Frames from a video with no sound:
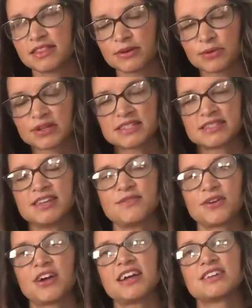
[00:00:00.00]
The
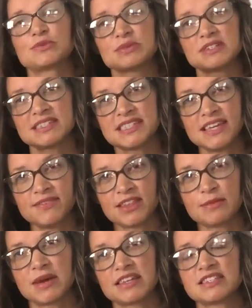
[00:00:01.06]
receiver is receiving
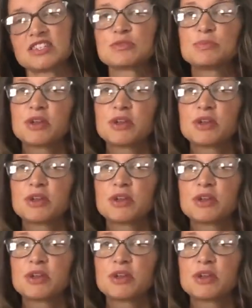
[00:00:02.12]
the message,